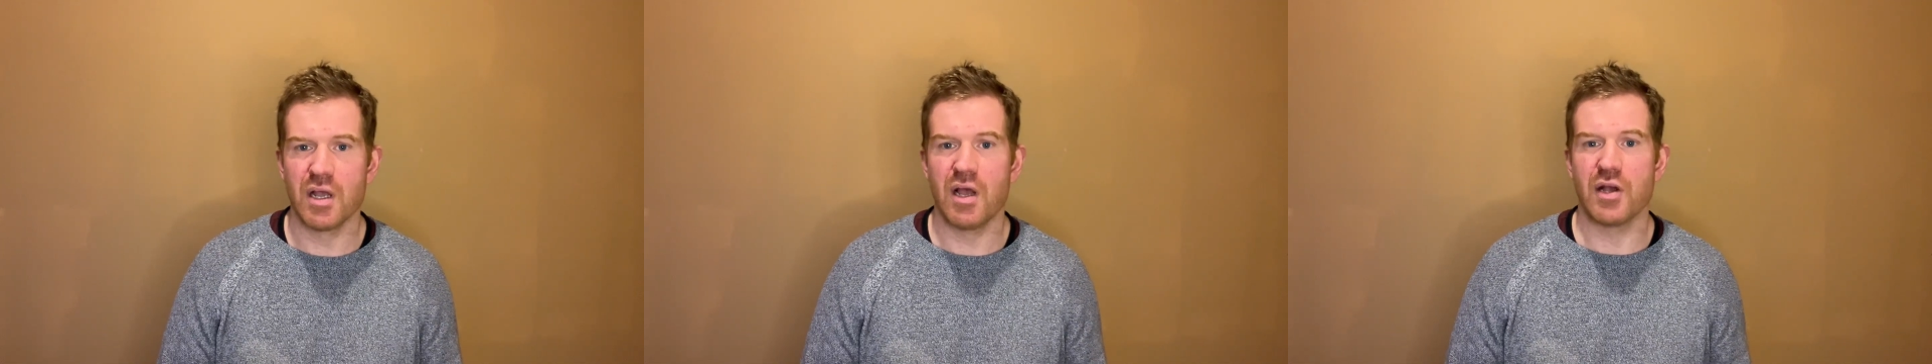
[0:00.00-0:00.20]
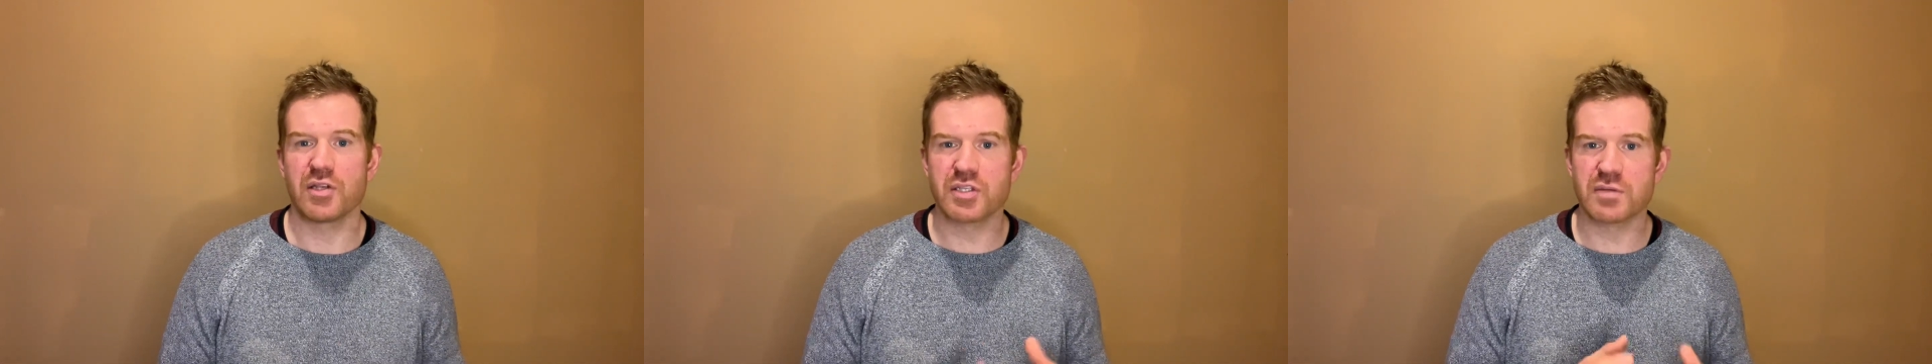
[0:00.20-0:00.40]

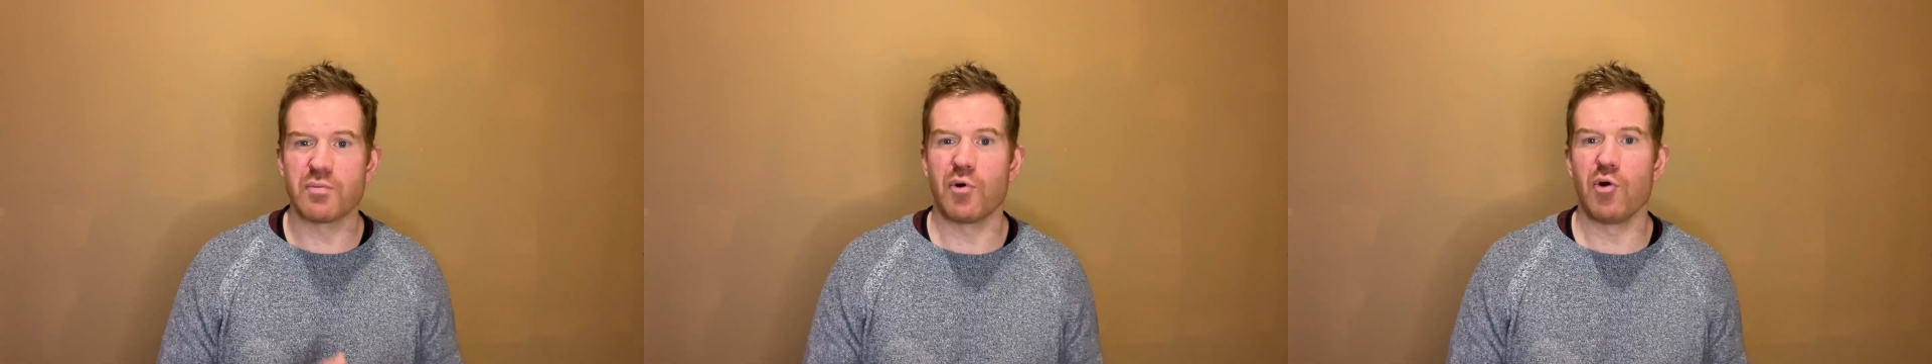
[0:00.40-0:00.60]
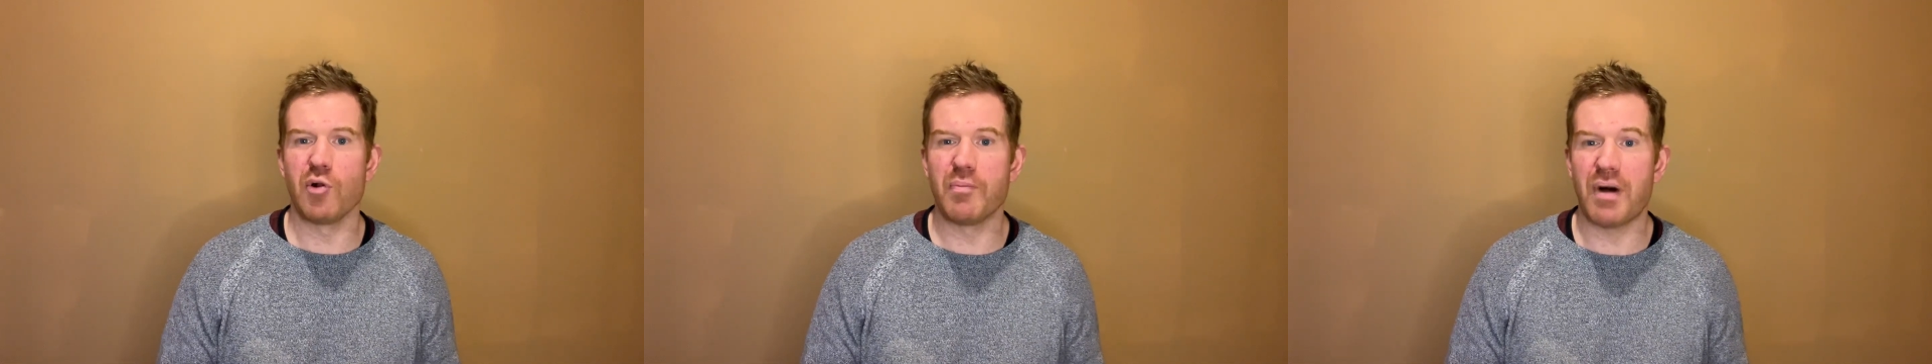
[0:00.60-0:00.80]
A
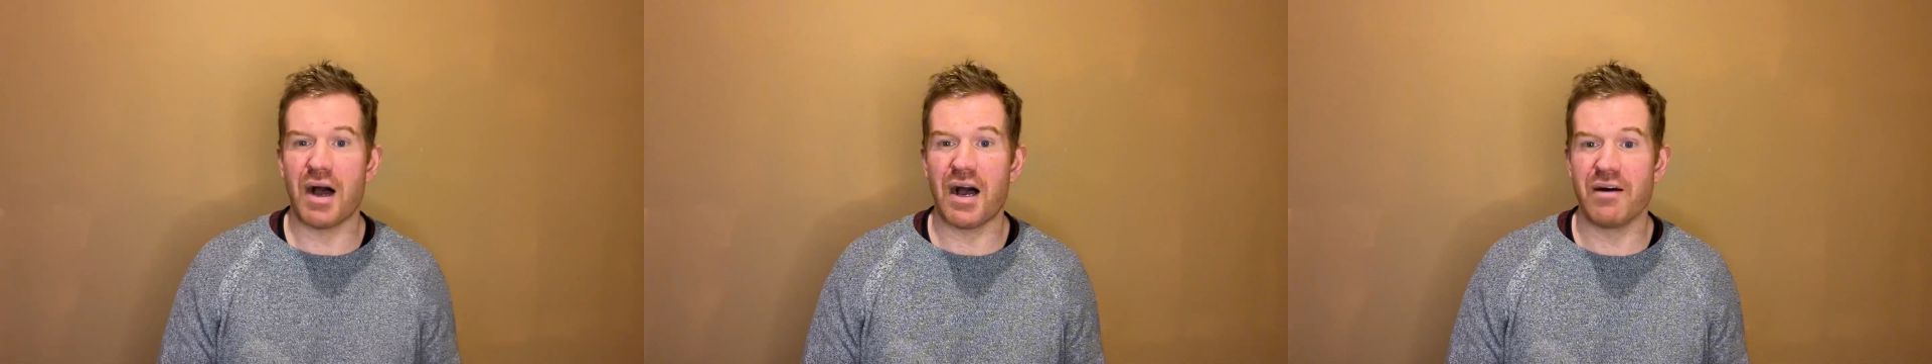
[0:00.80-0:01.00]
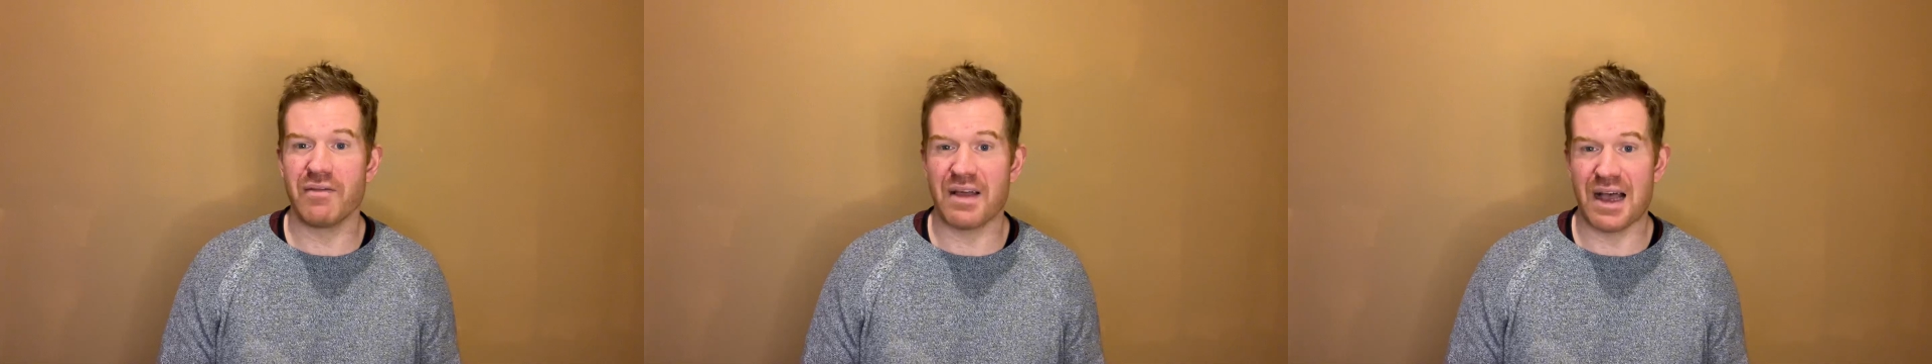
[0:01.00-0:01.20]
small
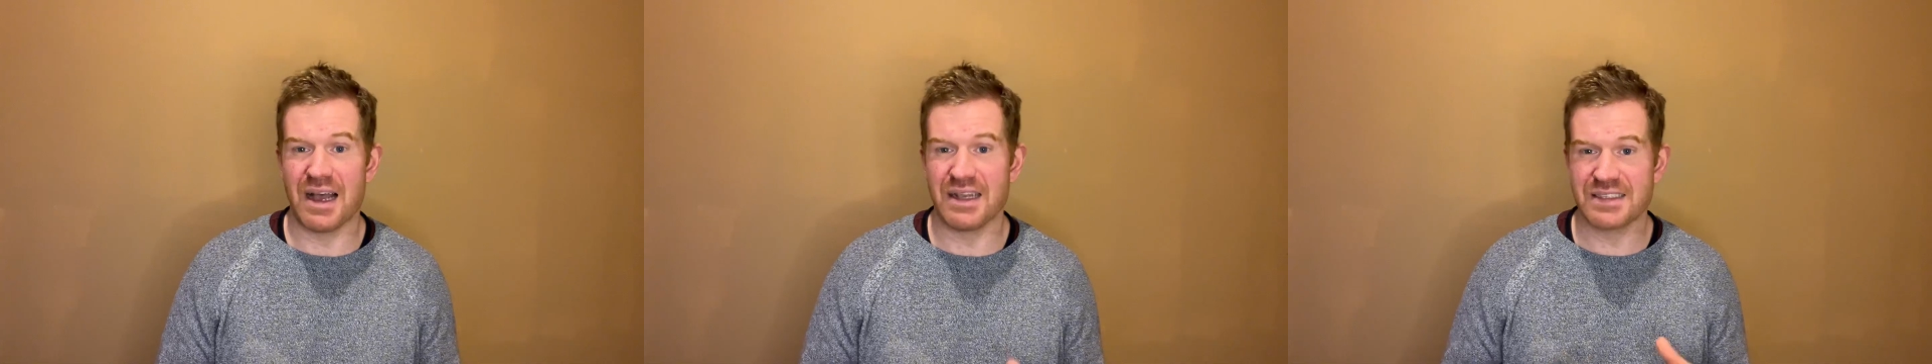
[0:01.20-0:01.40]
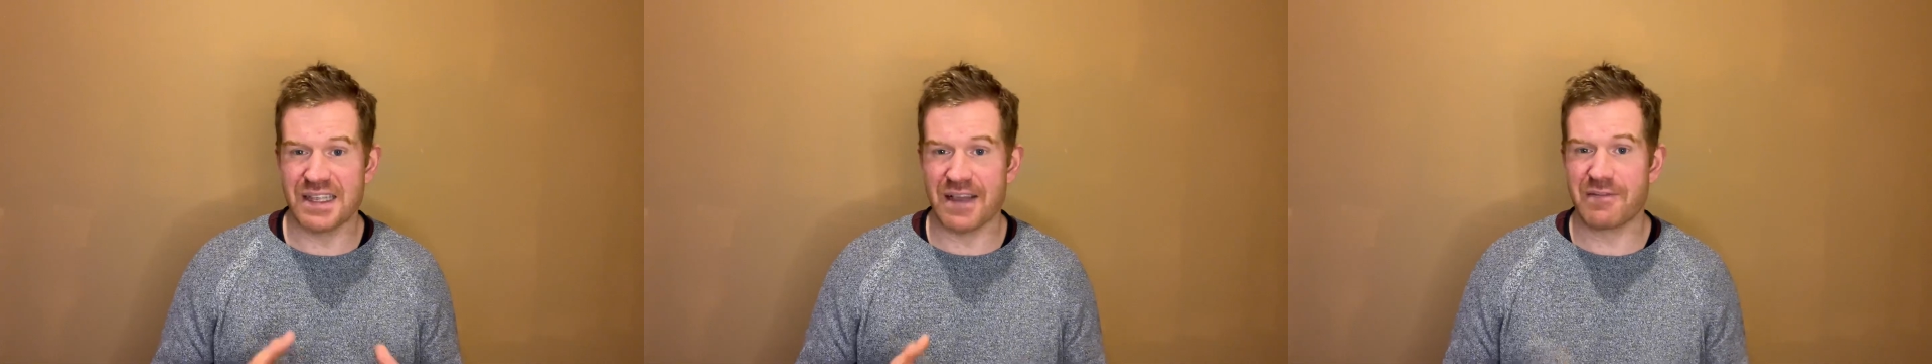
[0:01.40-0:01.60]
part of that,
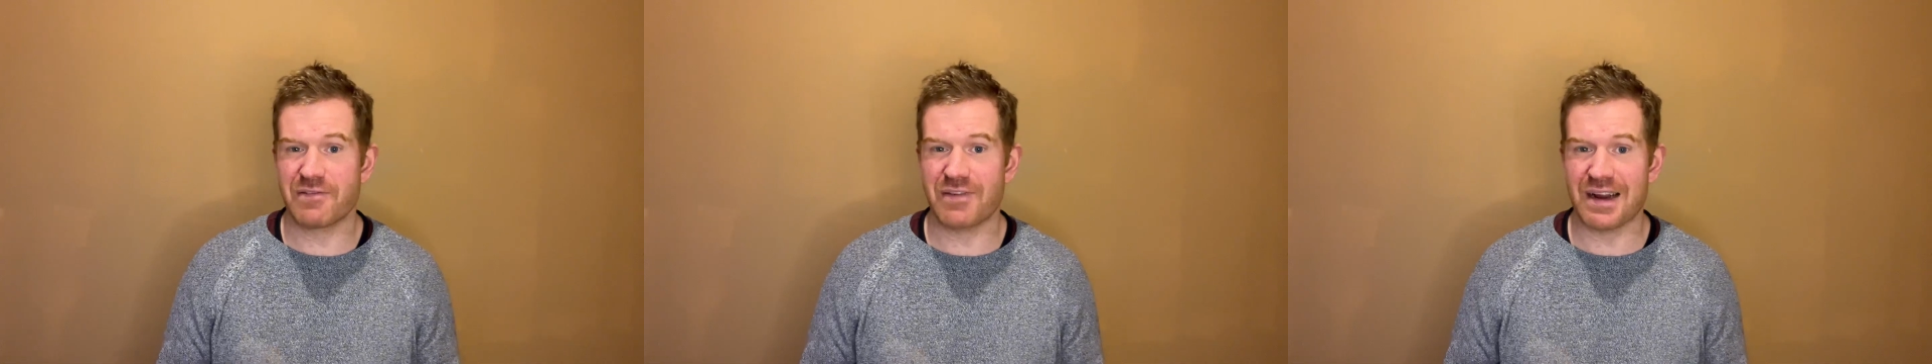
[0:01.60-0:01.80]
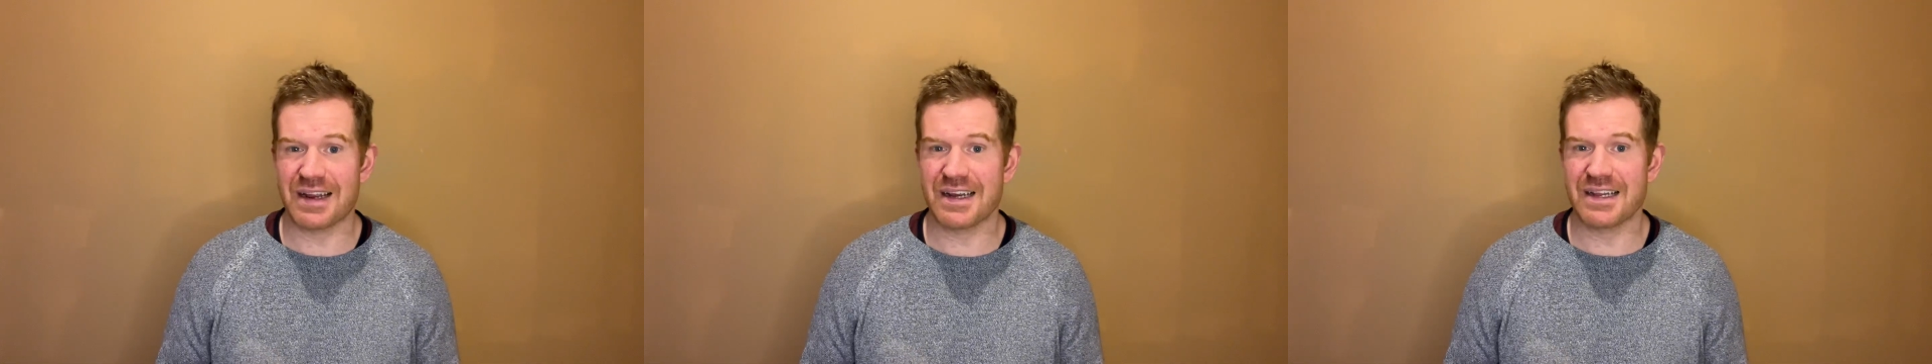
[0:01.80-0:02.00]
as they're
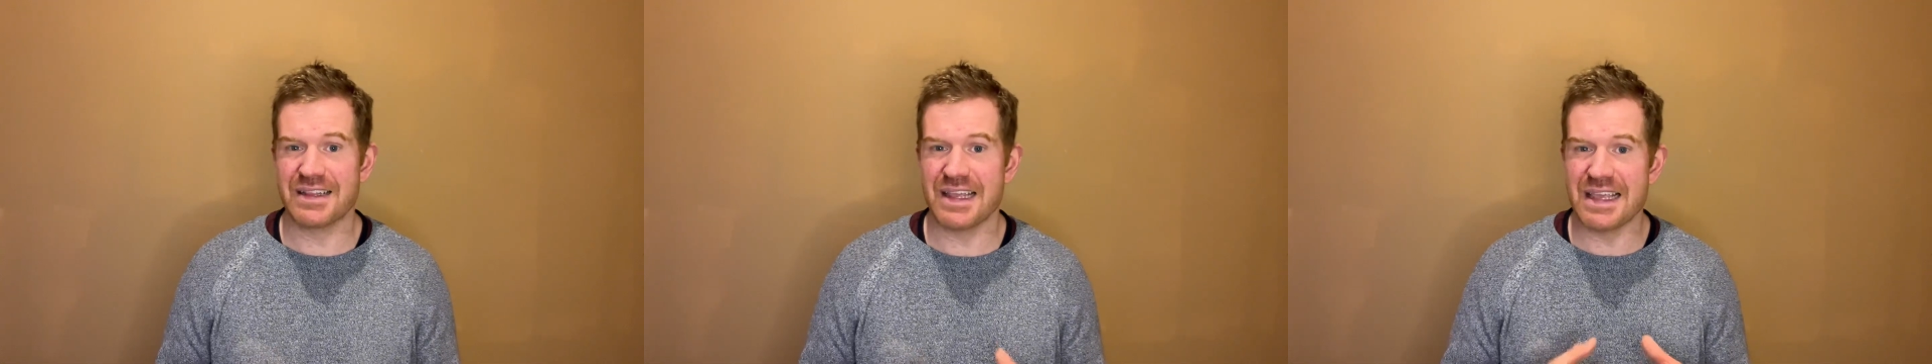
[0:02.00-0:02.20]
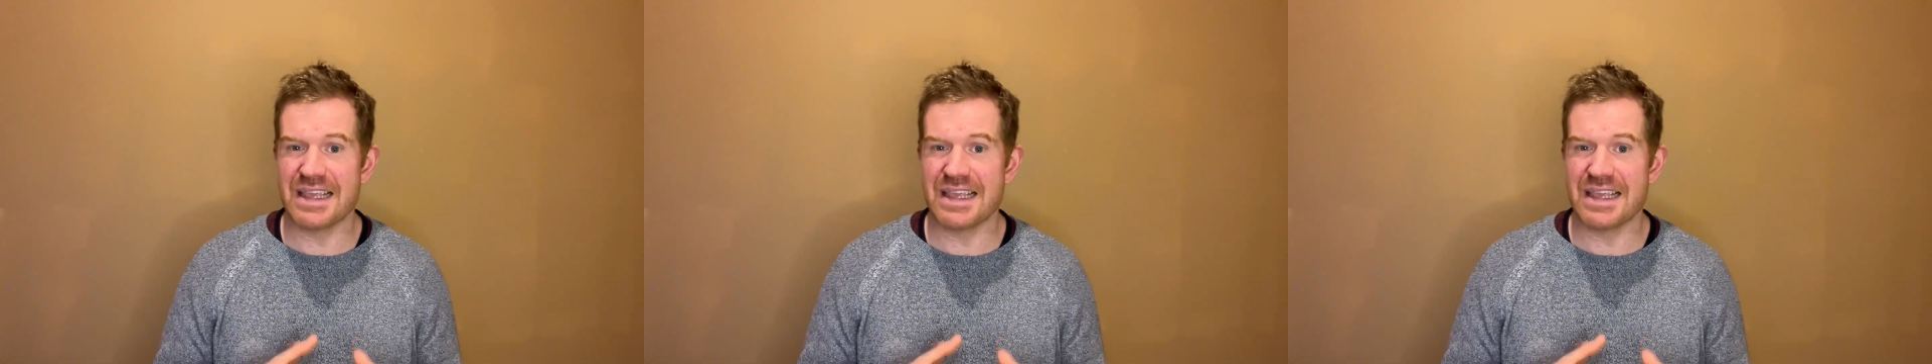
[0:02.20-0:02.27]
frankly the